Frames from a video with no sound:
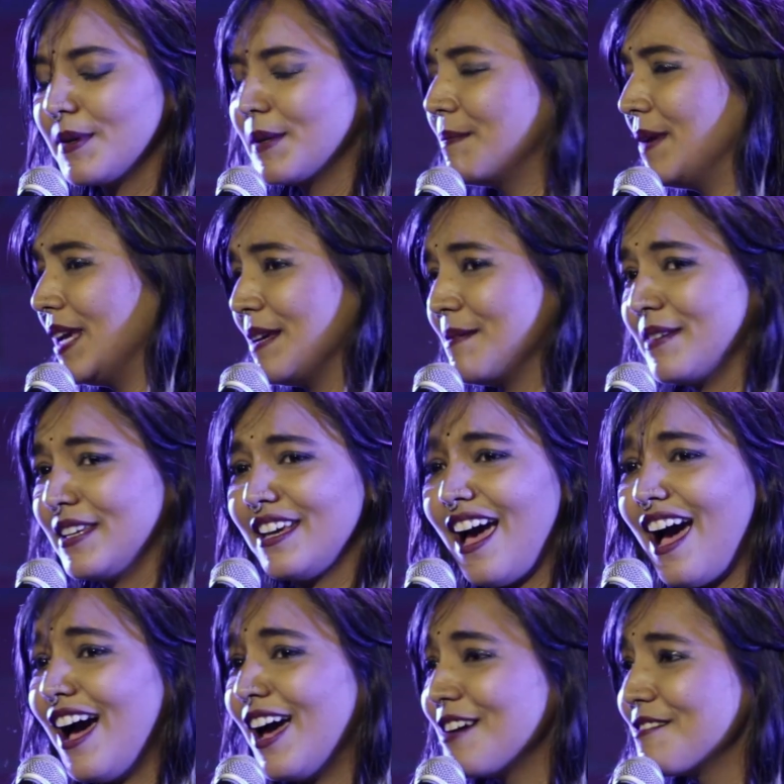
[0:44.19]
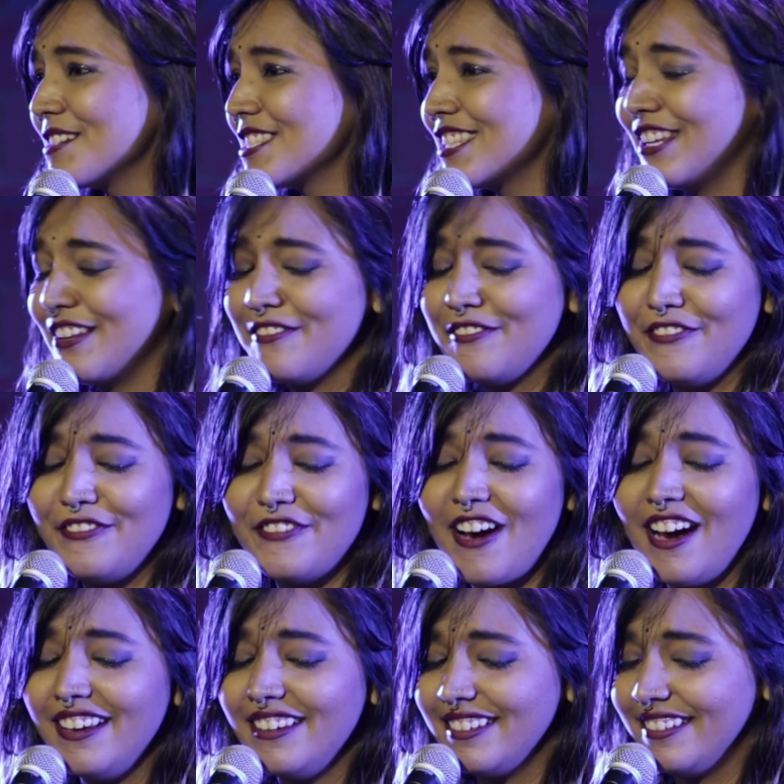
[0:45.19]
But baby, I wasn't in
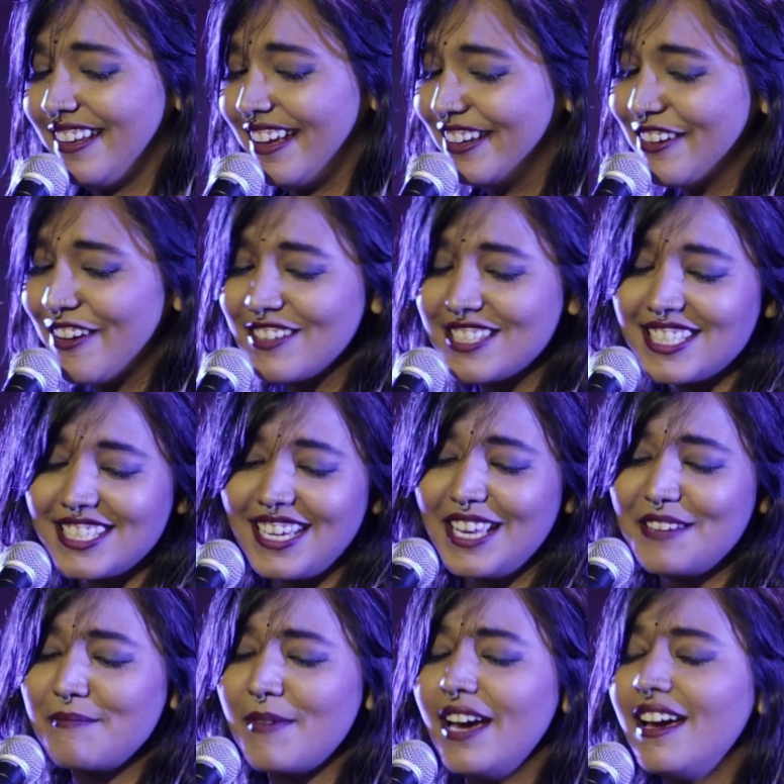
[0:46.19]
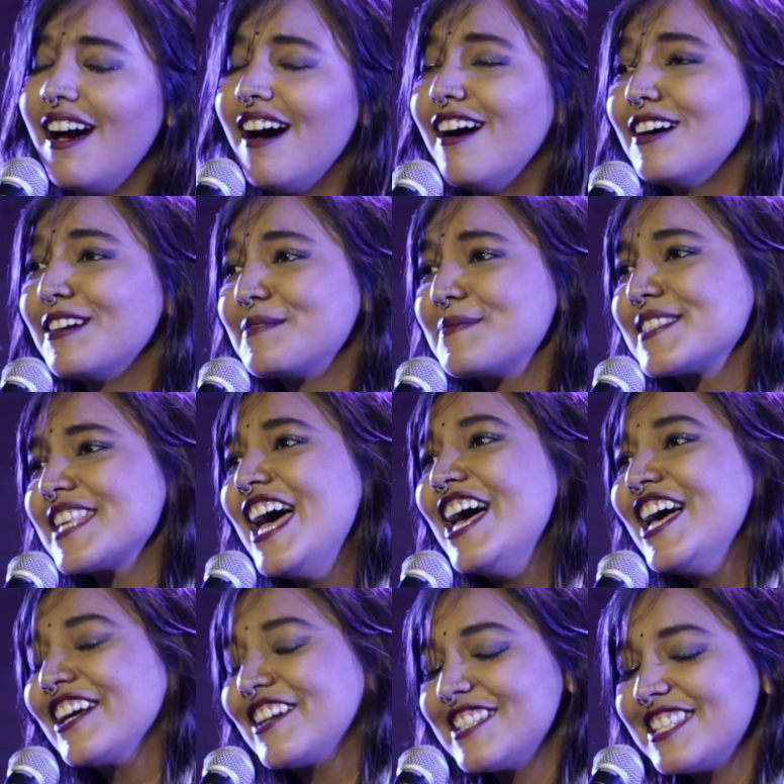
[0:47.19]
fire then, not yet. My arms
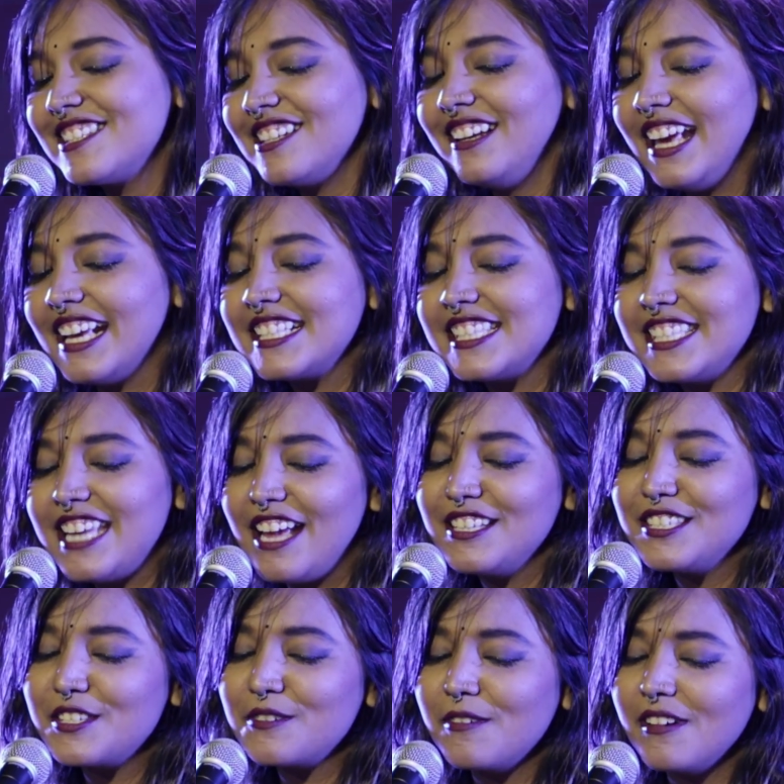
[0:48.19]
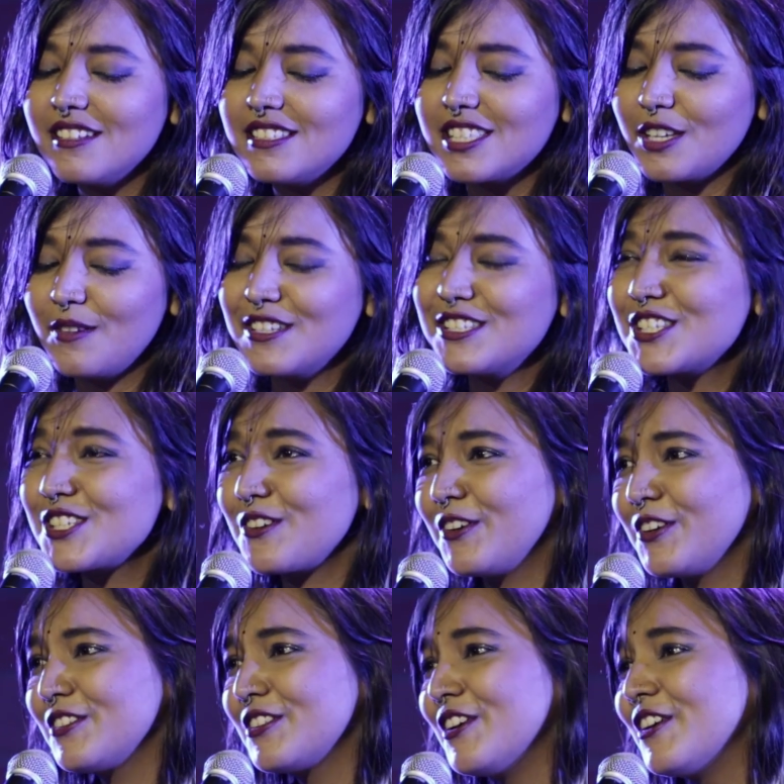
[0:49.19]
could still extend towards you and show
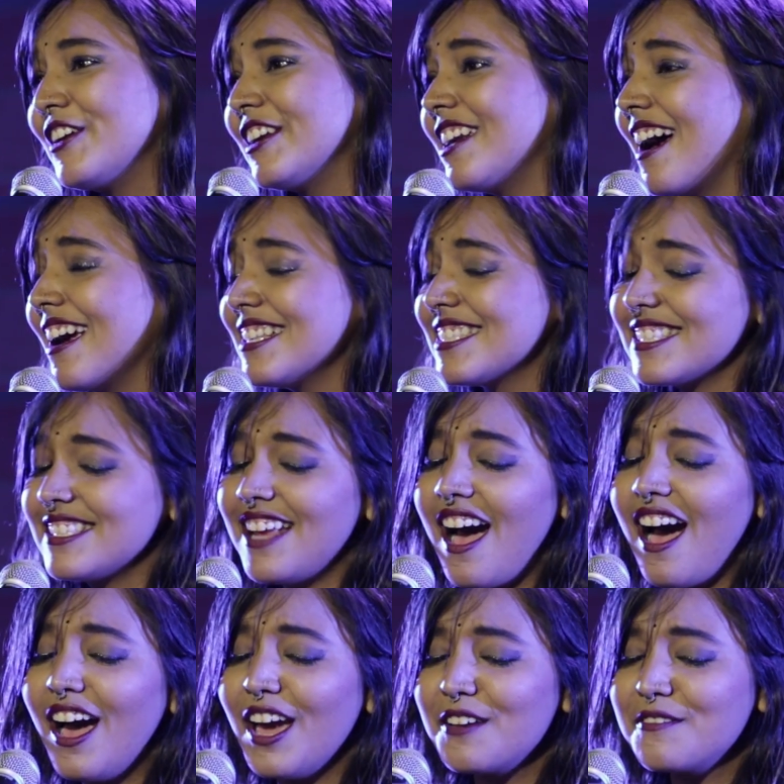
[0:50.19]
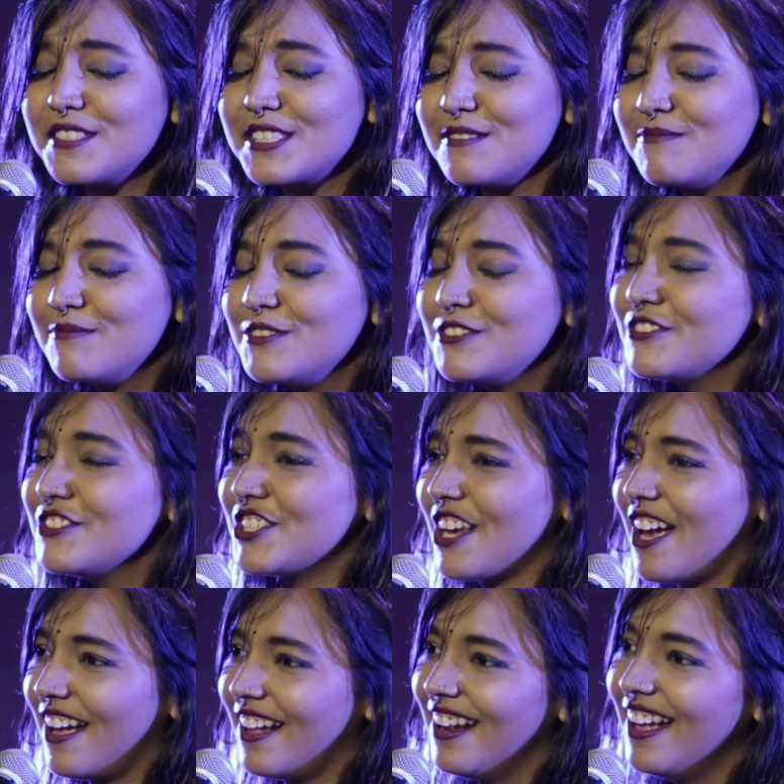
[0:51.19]
you the horizon. I was a
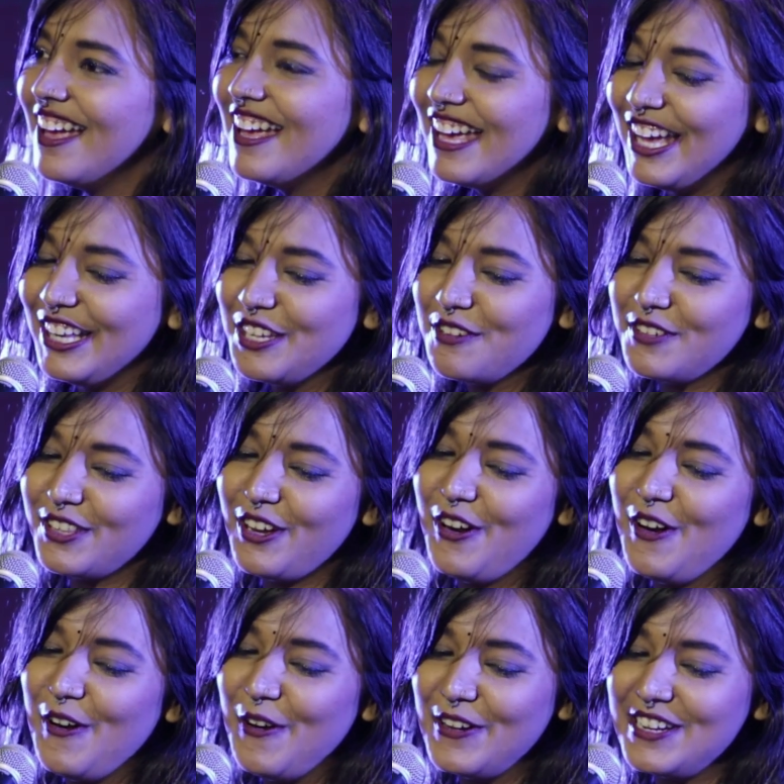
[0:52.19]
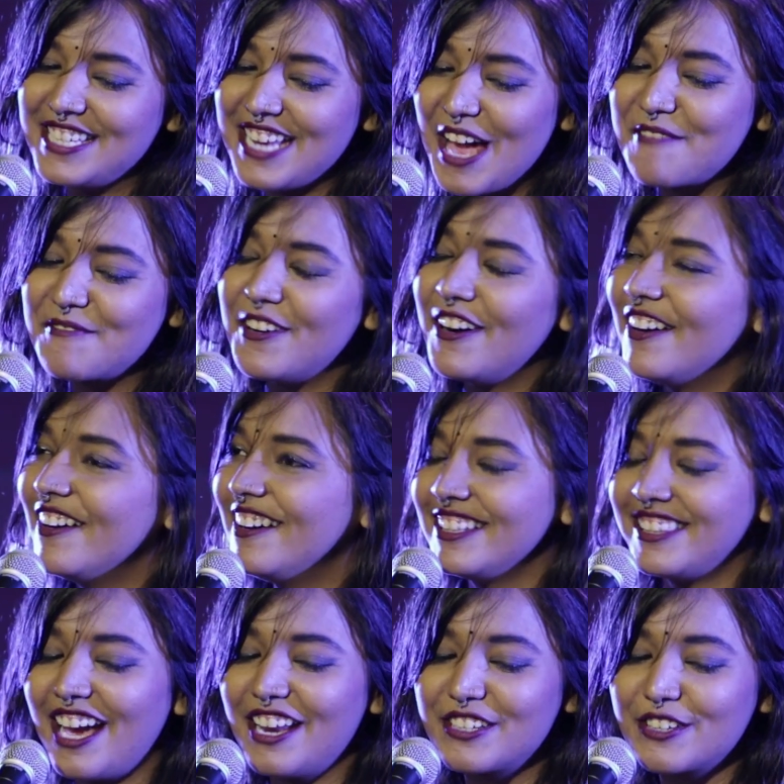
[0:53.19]
moonchild and you were the whole damn
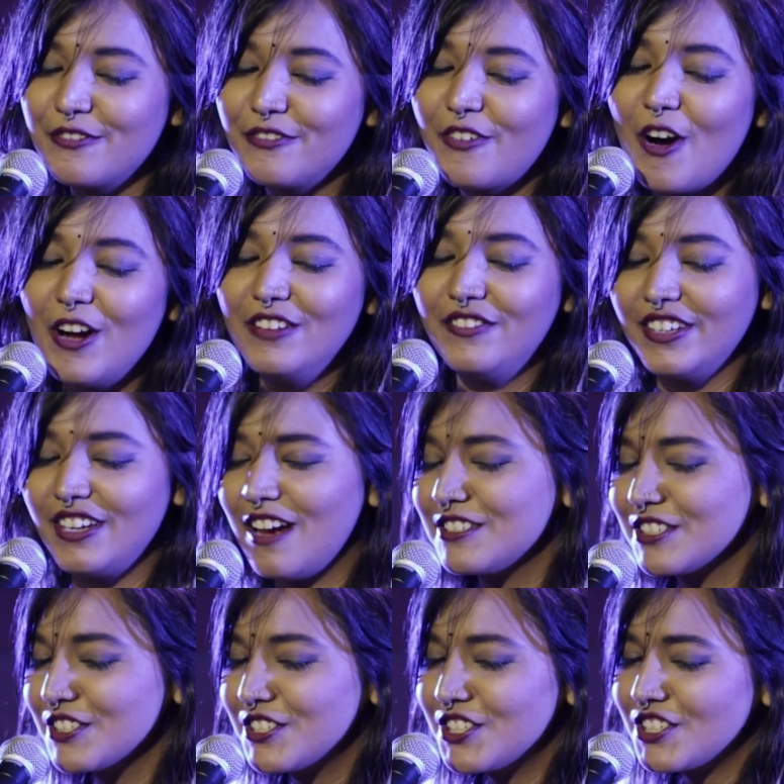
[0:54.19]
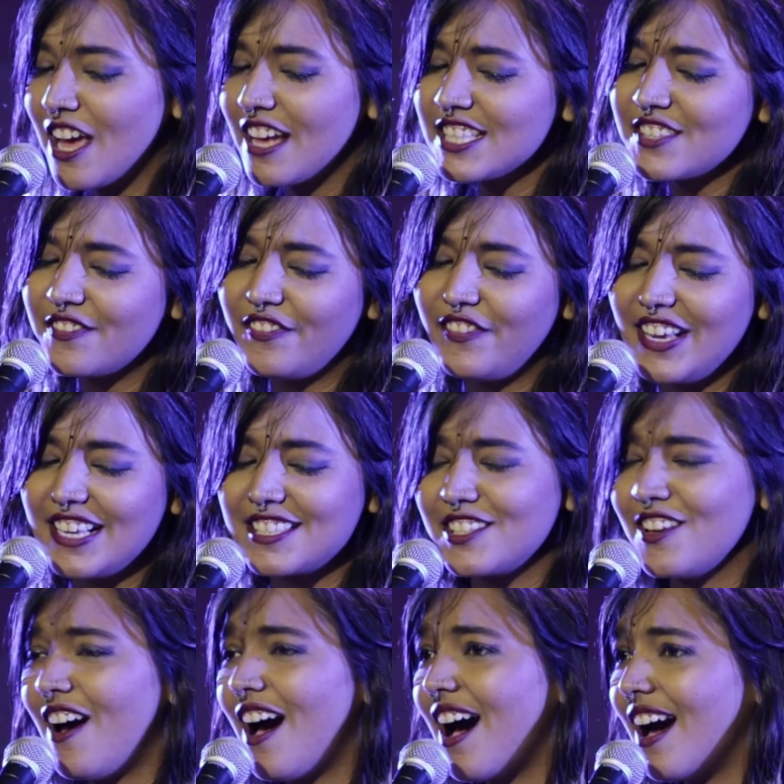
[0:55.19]
earth. I'd revolve around you, transfix
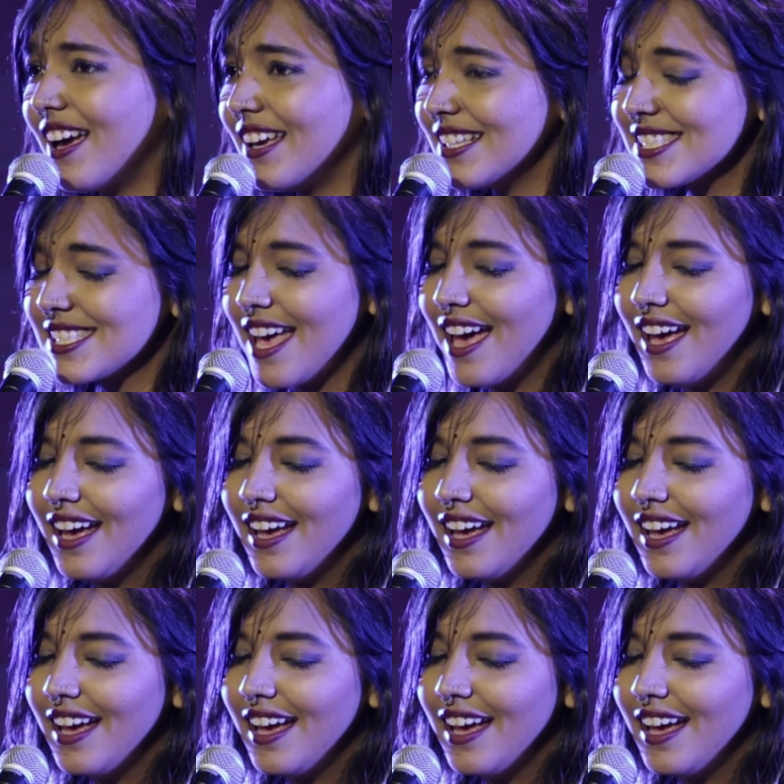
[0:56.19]
your eyes.